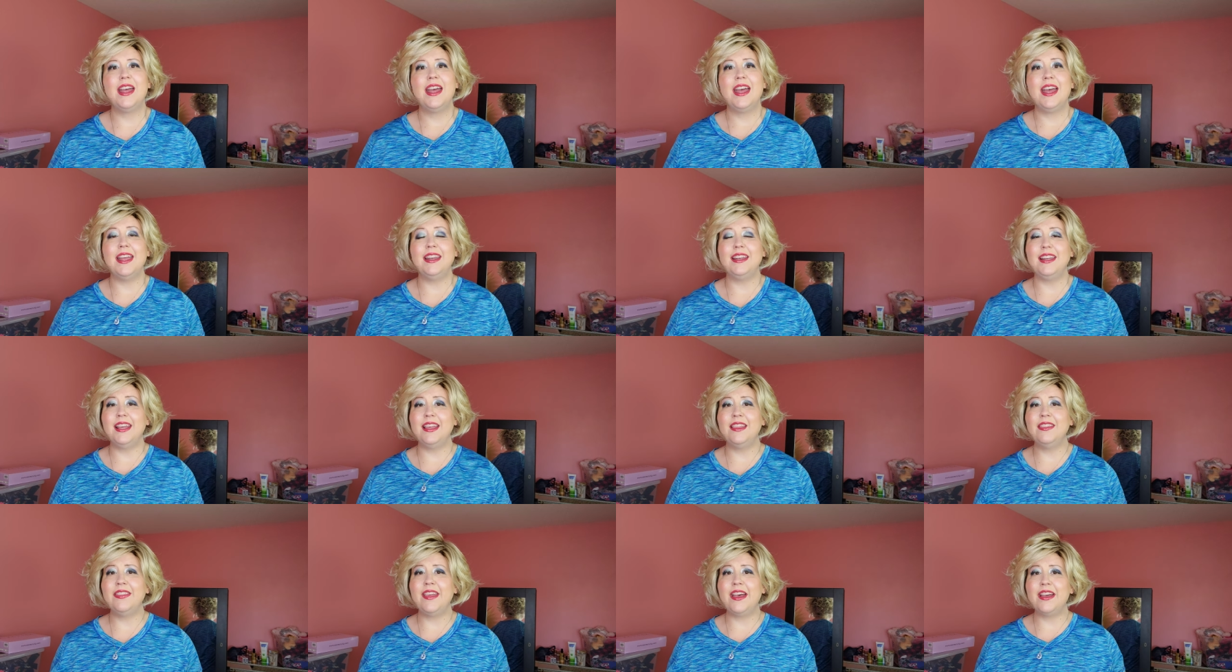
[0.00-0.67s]
And
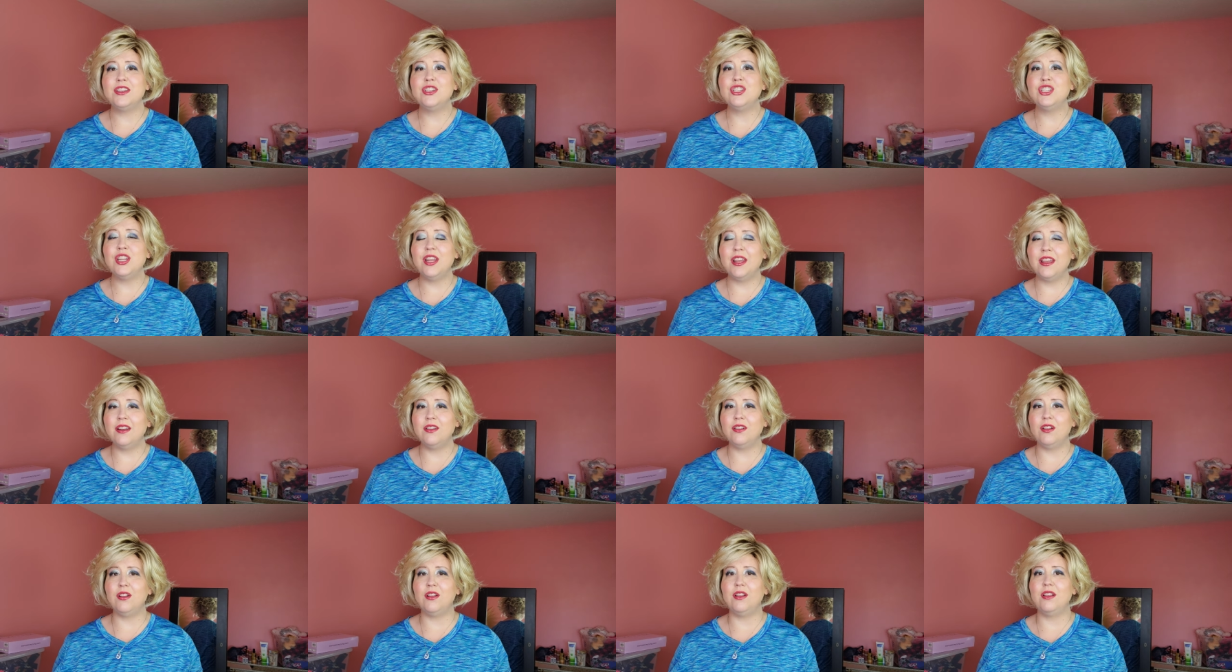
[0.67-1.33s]
in that
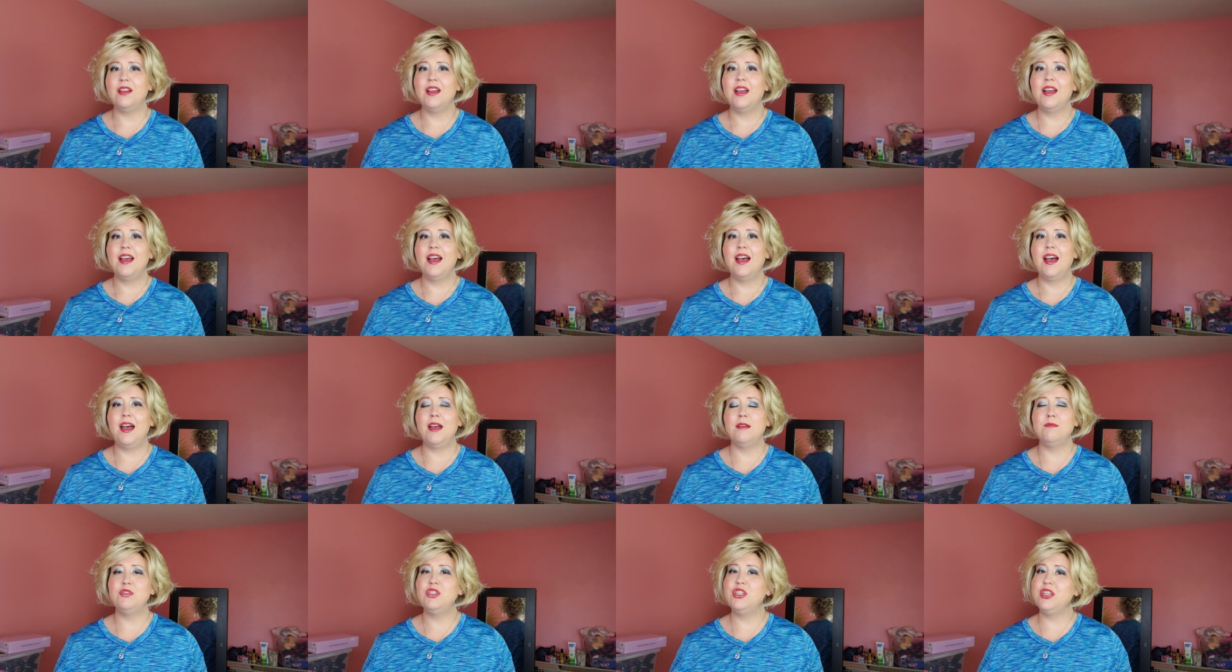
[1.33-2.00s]
channel,
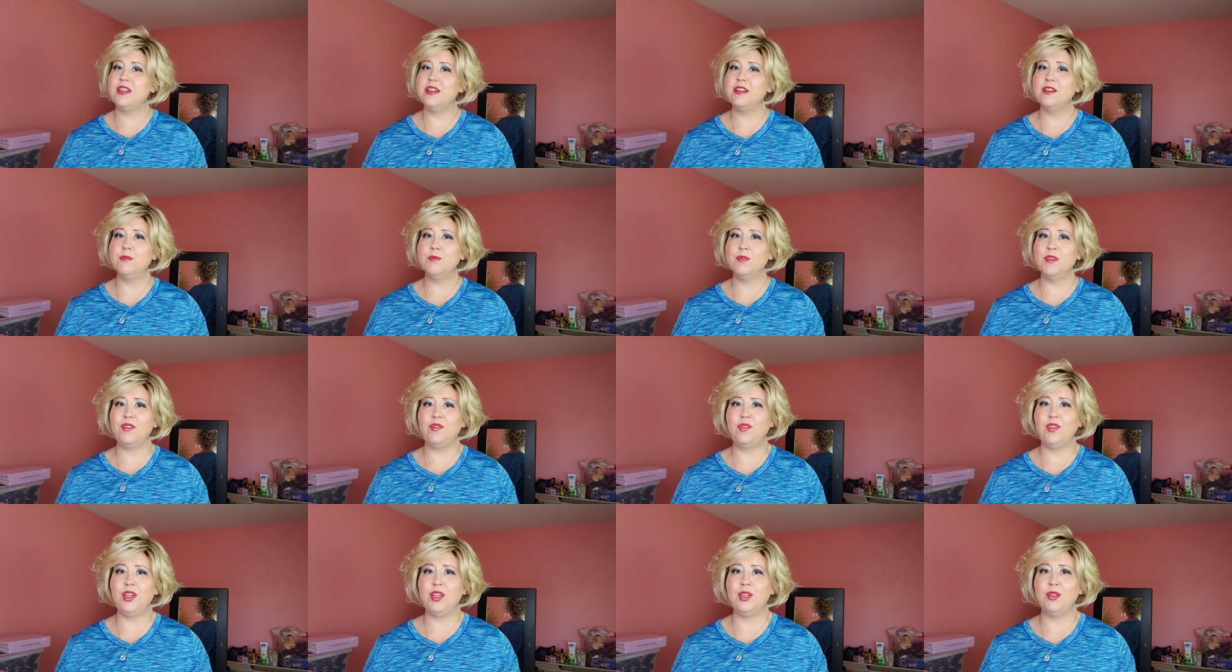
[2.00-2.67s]
um, she did a
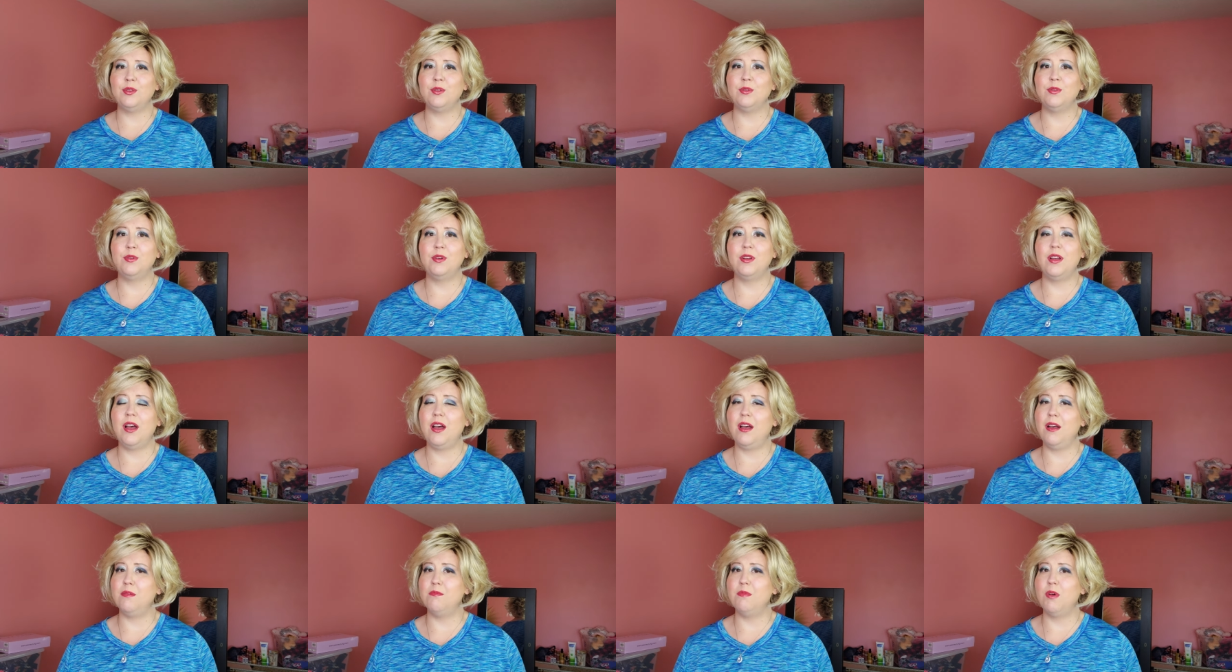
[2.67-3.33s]
review
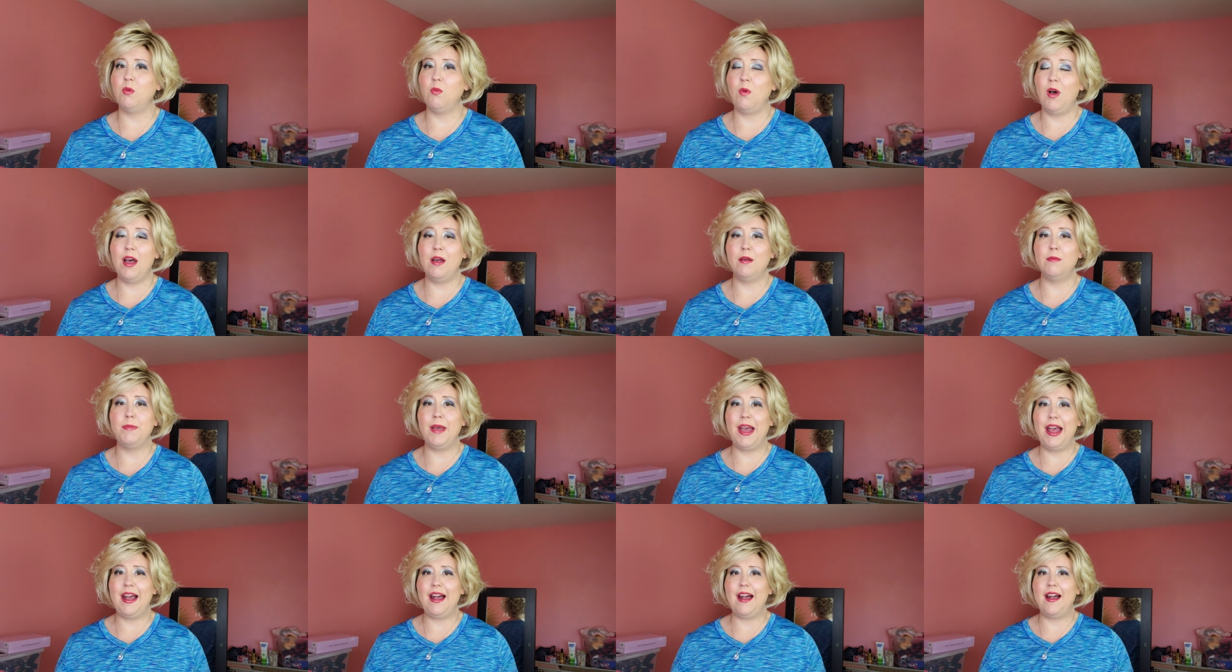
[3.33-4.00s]
um, a while
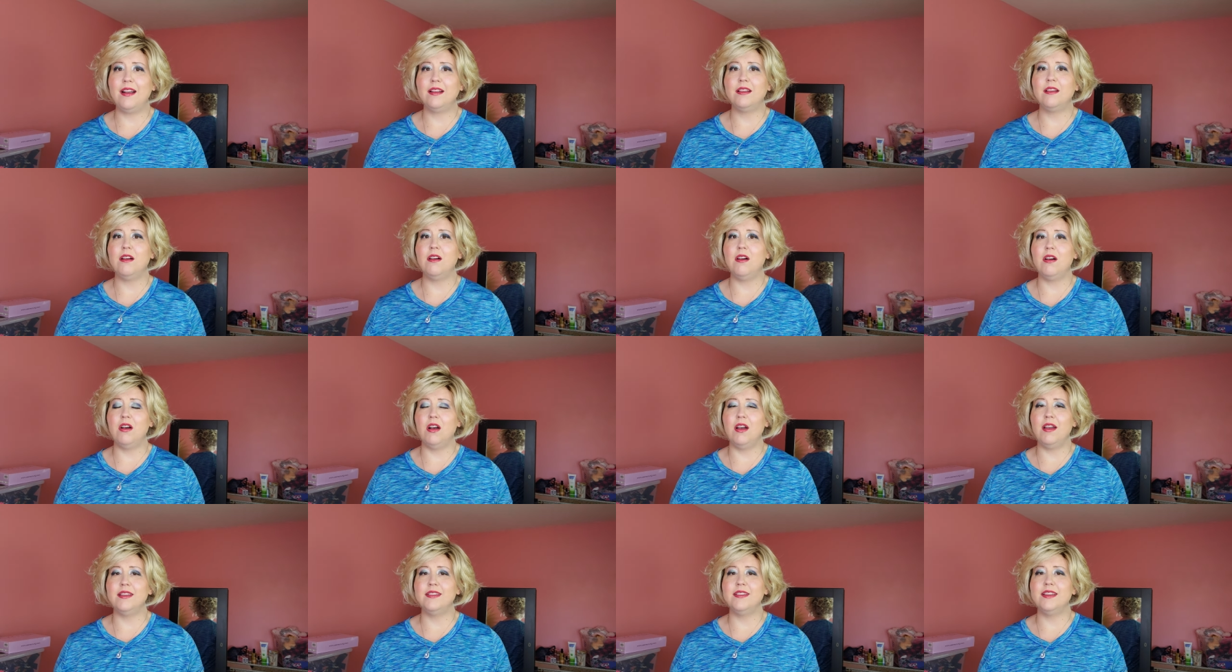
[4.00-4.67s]
back
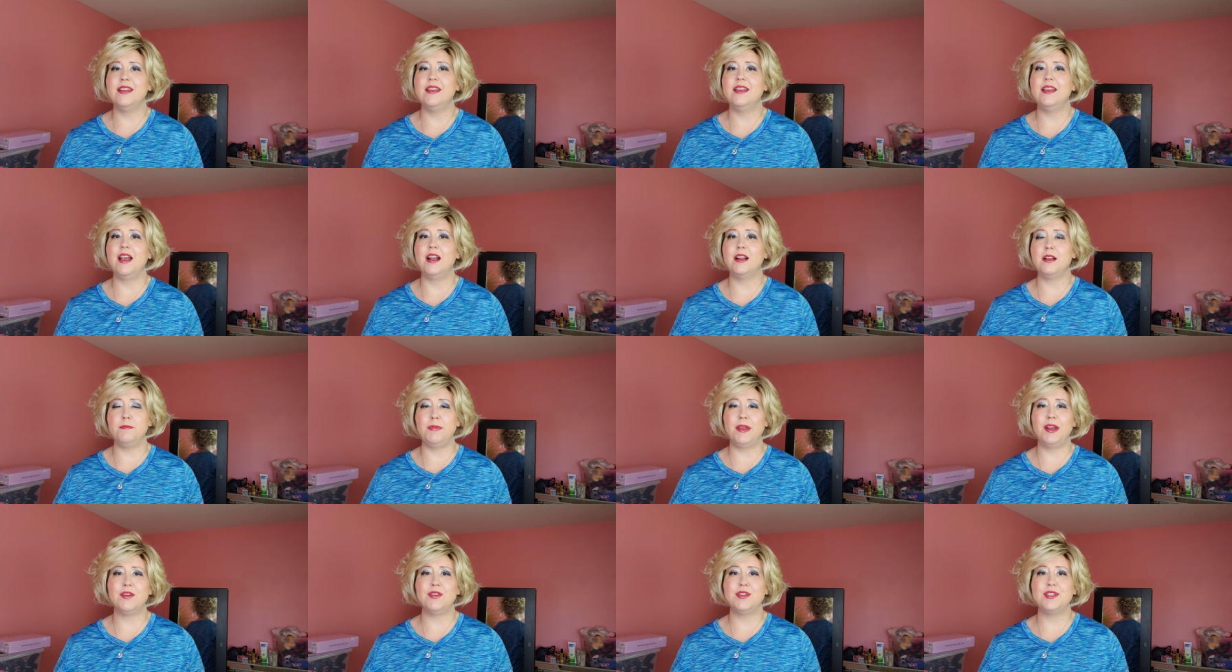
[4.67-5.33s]
on a
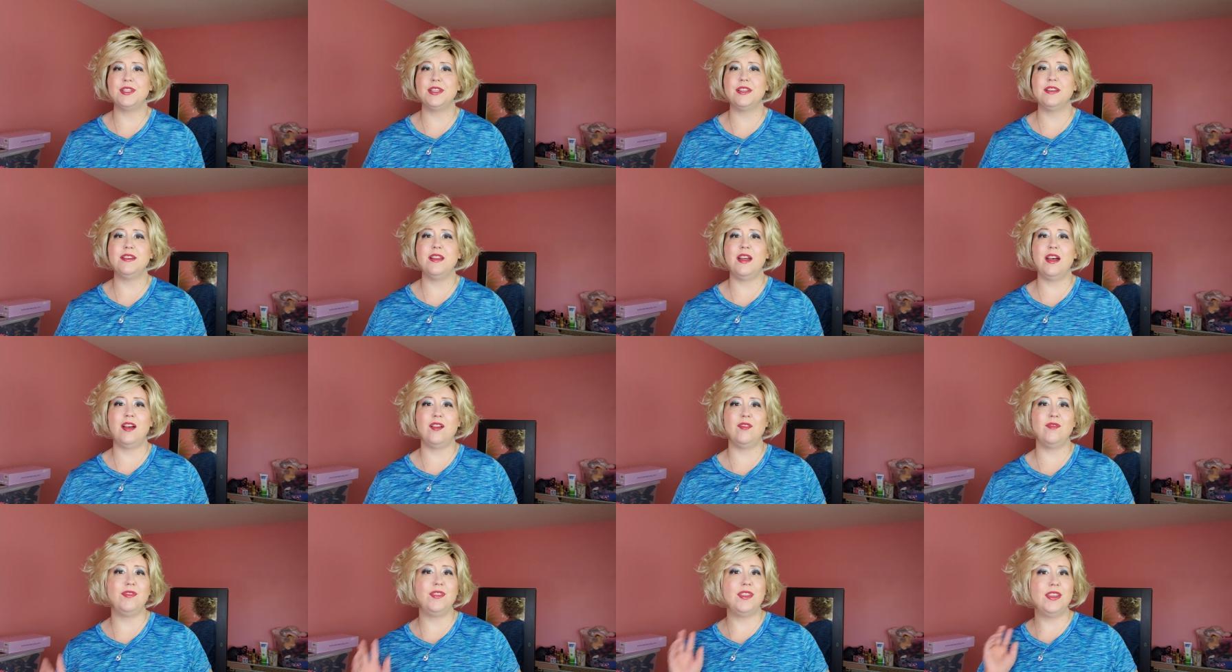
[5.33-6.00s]
comparison
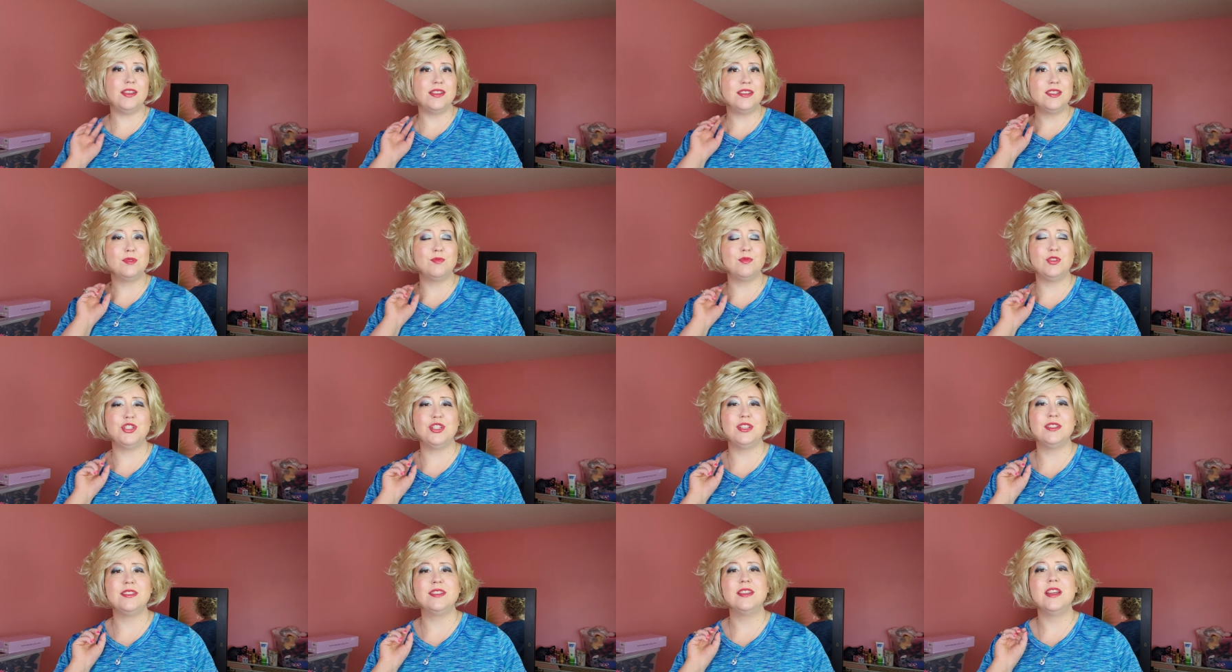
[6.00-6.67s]
of this,
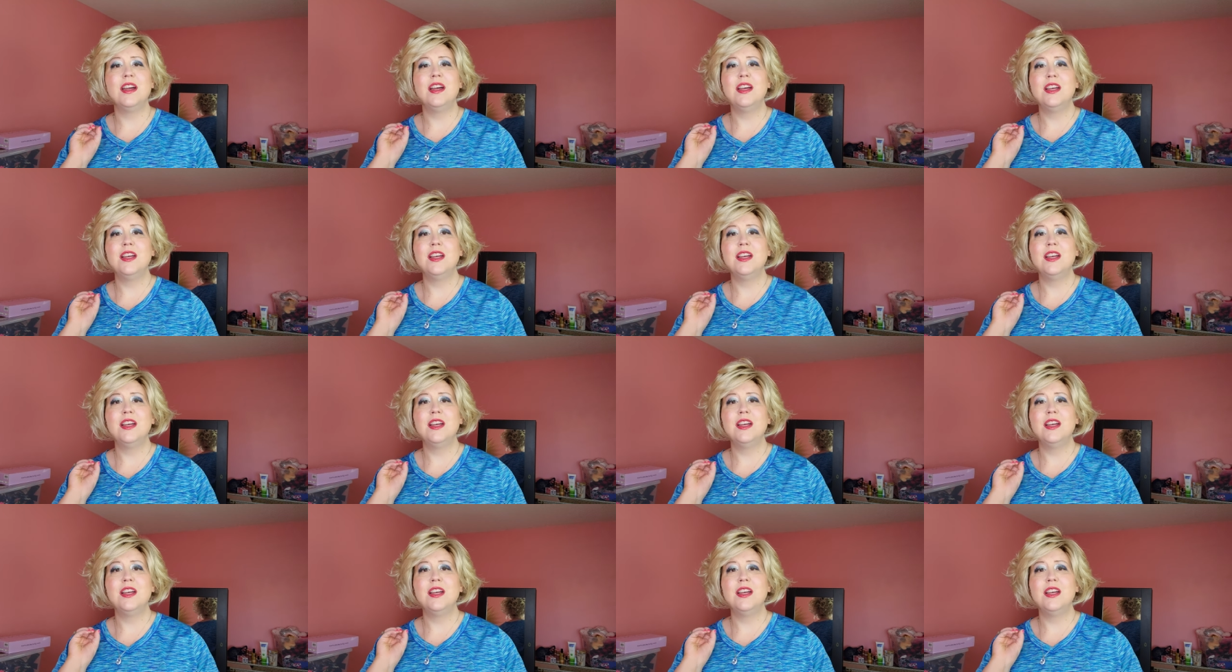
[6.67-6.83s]
which is